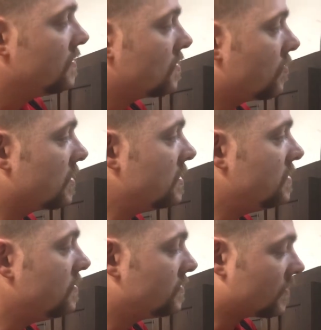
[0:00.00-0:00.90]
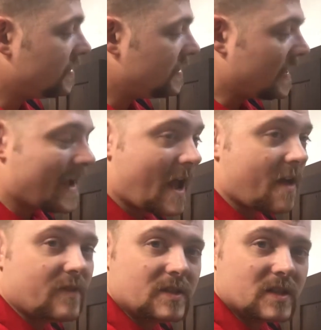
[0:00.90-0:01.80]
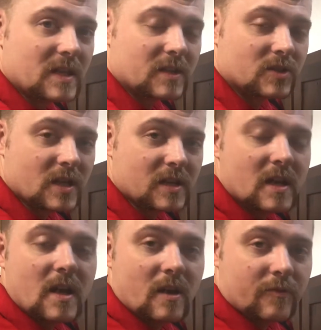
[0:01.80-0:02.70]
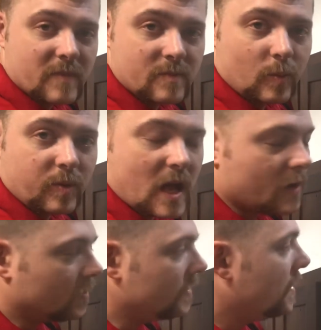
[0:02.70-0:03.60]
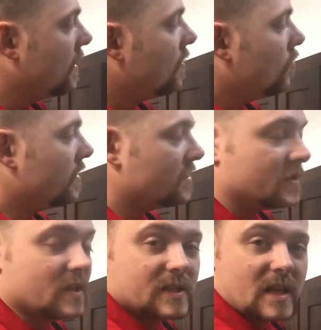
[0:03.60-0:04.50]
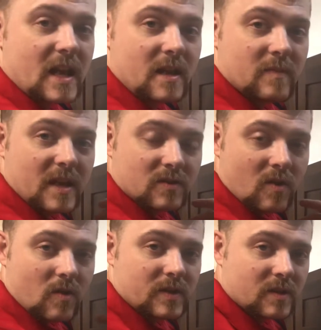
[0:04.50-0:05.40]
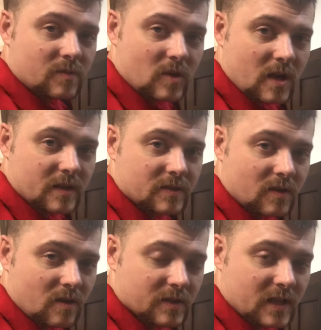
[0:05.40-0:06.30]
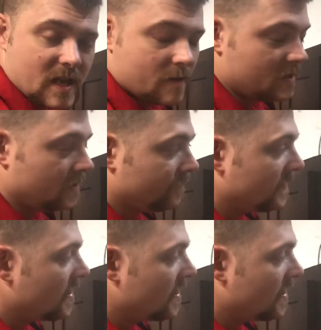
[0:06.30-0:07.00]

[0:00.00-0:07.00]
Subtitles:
So what we're going to do is we're going to take a 1/2 inch thick sheet of maple plywood, which is the same as all the other products on the cabinet.